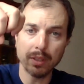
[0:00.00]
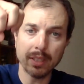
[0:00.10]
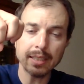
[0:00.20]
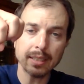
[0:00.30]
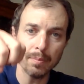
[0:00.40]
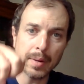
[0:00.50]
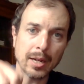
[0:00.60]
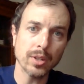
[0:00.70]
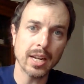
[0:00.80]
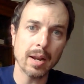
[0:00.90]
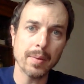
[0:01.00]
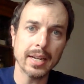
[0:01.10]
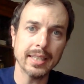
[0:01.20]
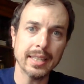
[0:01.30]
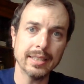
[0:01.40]
this micro
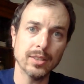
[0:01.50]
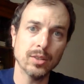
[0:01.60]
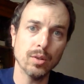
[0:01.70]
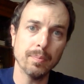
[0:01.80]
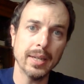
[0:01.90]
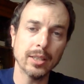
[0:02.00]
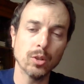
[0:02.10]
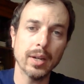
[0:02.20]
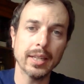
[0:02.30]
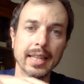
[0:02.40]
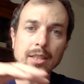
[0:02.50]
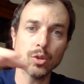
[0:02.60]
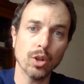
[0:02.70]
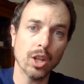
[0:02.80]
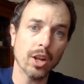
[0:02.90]
dynamite is being doing
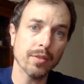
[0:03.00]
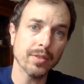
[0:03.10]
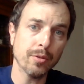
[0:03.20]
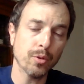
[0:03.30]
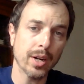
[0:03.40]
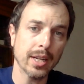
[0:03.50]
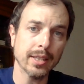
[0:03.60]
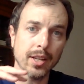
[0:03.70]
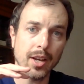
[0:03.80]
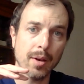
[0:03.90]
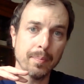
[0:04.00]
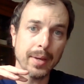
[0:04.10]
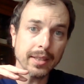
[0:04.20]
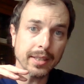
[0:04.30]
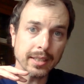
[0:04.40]
next to a lot of different uh,
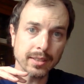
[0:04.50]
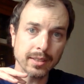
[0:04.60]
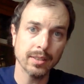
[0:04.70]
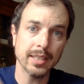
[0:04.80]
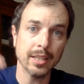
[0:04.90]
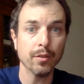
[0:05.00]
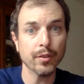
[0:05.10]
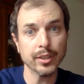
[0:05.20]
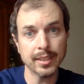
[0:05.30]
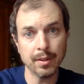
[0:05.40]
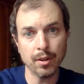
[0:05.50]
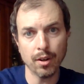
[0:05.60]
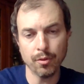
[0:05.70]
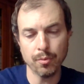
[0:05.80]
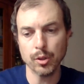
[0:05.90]
buildings, the
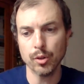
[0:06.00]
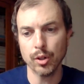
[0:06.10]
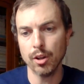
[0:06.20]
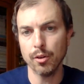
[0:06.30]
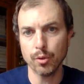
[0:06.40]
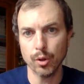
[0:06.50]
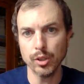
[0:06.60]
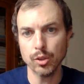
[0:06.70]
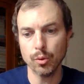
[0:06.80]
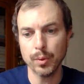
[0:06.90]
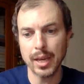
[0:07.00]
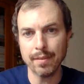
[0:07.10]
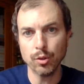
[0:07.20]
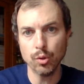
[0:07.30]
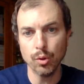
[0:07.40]
University of Montreal, of course. So we
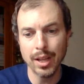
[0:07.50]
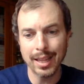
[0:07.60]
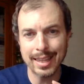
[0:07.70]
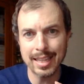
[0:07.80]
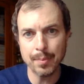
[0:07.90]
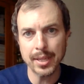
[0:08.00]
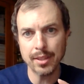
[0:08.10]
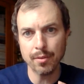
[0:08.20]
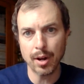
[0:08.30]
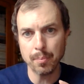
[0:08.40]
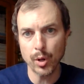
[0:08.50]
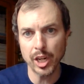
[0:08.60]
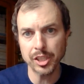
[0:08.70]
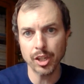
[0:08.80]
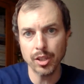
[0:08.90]
have to limit the
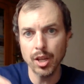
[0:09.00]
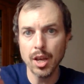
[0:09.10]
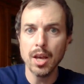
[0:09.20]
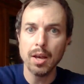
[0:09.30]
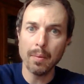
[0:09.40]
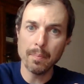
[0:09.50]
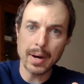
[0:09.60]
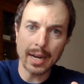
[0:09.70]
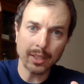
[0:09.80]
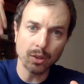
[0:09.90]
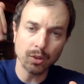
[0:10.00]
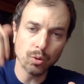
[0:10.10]
vibration by